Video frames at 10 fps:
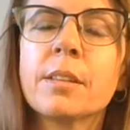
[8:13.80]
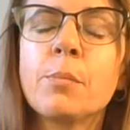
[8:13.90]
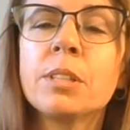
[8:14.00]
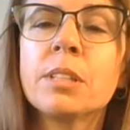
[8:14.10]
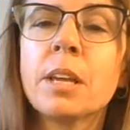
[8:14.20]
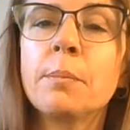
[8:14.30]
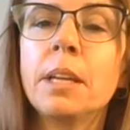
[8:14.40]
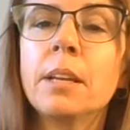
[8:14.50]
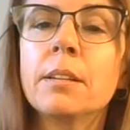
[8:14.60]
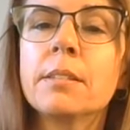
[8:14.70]
someone's
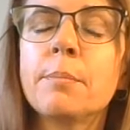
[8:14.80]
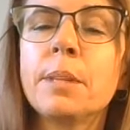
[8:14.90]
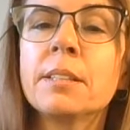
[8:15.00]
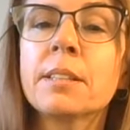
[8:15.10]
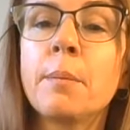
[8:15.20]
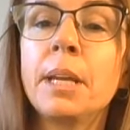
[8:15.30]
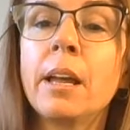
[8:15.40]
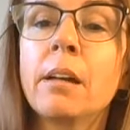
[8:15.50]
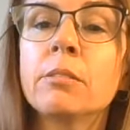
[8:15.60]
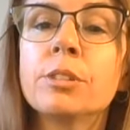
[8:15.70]
coming, something's coming
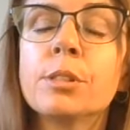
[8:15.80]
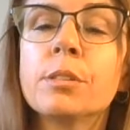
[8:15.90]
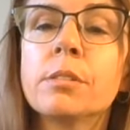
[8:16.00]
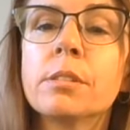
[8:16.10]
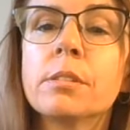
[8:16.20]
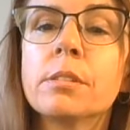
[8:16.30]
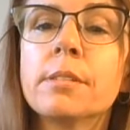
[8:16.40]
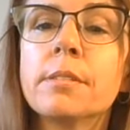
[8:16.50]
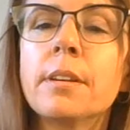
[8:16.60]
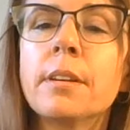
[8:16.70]
out,
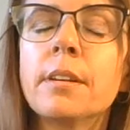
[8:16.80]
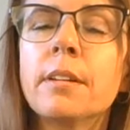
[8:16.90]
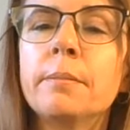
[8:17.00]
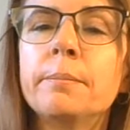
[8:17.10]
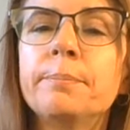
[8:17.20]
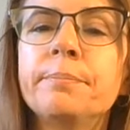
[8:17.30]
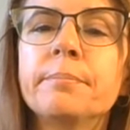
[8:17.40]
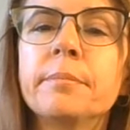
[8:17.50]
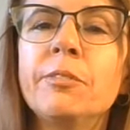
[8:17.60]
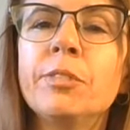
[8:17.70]
um,
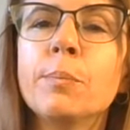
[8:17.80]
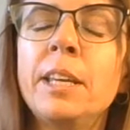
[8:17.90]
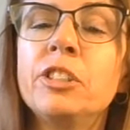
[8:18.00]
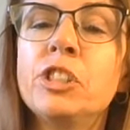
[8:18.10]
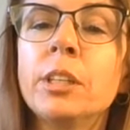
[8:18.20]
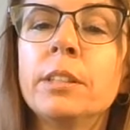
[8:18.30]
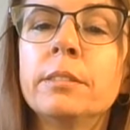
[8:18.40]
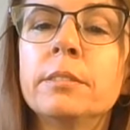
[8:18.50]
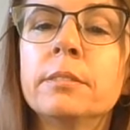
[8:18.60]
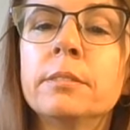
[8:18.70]

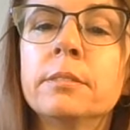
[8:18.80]
information,